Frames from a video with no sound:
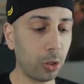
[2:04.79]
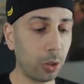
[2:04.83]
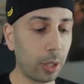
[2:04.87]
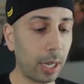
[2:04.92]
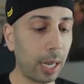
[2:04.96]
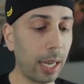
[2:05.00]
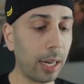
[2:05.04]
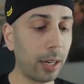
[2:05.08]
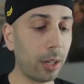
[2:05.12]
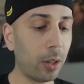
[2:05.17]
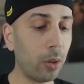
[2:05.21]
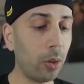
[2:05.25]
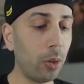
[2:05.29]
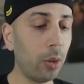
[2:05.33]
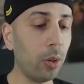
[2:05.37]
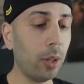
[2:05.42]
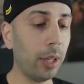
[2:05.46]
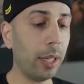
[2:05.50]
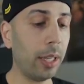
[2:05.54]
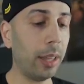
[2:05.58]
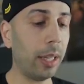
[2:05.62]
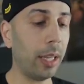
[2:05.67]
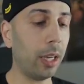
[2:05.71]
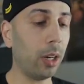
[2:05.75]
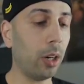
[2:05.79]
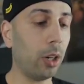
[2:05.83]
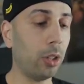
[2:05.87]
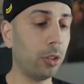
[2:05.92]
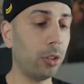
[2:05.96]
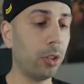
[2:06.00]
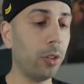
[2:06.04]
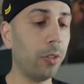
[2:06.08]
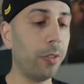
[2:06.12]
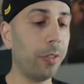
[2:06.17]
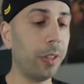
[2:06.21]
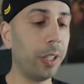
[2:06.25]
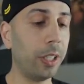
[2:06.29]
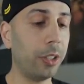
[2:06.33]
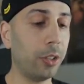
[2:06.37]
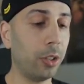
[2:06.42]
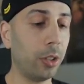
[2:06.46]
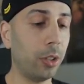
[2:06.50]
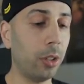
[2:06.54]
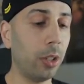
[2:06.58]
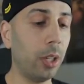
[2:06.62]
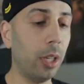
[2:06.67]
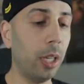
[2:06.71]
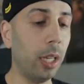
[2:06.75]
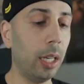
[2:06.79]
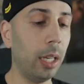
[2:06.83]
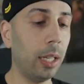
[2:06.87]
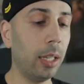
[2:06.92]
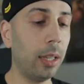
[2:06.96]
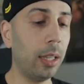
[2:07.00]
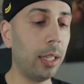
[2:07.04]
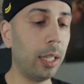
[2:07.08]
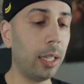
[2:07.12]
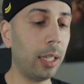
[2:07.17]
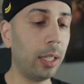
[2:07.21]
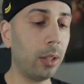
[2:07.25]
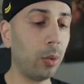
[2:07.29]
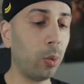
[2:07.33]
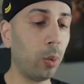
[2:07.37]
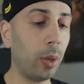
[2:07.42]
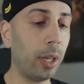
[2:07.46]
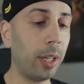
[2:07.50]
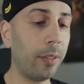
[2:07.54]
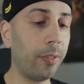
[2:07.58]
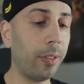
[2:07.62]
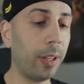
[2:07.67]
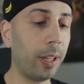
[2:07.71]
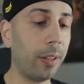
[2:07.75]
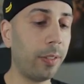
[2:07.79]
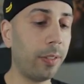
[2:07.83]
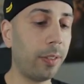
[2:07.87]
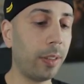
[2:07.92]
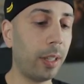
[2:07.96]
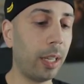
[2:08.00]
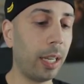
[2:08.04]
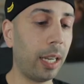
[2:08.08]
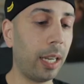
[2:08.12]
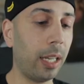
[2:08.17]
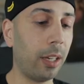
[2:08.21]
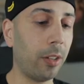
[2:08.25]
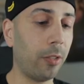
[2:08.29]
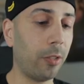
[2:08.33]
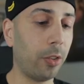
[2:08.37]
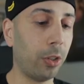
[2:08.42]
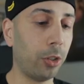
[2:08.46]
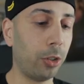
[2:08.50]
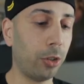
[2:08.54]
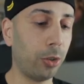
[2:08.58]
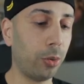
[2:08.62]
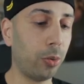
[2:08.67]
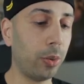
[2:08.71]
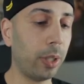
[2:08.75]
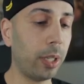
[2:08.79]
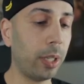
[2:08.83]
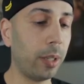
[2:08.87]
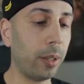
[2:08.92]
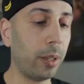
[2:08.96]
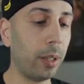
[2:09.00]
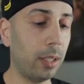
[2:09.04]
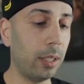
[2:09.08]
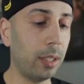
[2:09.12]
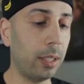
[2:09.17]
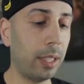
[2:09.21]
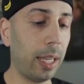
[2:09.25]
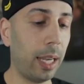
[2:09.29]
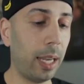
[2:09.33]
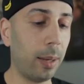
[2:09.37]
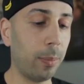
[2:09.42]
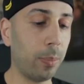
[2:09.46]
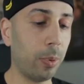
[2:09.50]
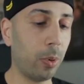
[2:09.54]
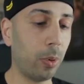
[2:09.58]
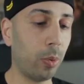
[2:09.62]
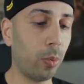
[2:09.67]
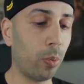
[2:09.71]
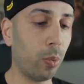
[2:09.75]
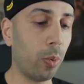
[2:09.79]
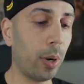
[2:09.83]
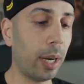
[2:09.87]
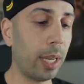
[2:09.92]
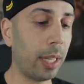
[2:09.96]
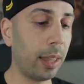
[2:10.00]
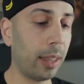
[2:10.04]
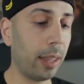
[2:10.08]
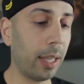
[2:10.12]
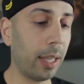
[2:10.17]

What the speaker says: So kind of cool, and they also feature the 25th anniversary stamp right